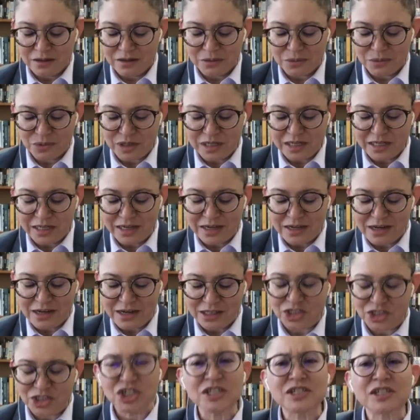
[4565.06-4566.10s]
really
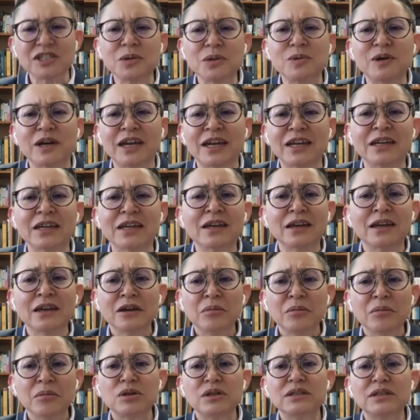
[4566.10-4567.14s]
cheesy way,
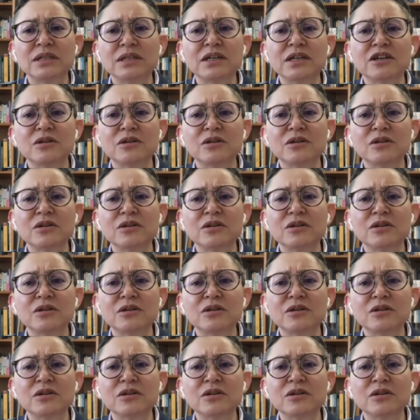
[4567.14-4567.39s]
building